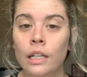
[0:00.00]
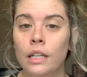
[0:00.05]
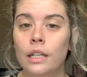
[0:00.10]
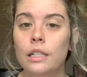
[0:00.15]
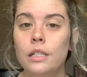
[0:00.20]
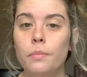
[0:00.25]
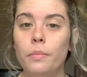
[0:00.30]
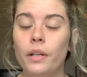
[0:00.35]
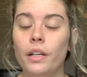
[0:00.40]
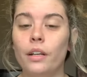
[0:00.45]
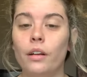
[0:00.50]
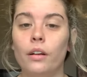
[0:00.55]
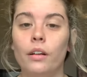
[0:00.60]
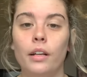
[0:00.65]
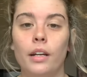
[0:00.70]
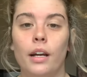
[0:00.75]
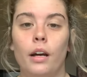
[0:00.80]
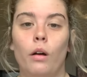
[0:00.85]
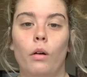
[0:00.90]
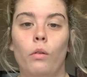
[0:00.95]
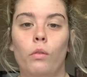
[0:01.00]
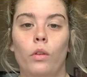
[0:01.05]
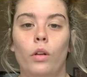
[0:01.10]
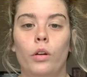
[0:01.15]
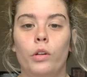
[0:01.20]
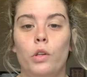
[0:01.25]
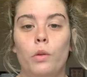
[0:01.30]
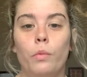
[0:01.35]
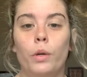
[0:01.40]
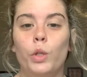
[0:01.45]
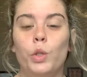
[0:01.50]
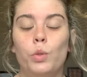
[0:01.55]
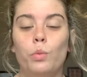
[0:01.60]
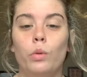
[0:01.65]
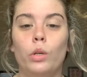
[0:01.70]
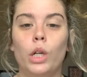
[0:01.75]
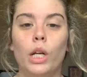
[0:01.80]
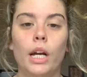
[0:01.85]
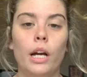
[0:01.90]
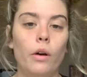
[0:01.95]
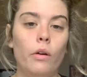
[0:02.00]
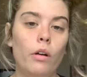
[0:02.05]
depending on how long you want to work out,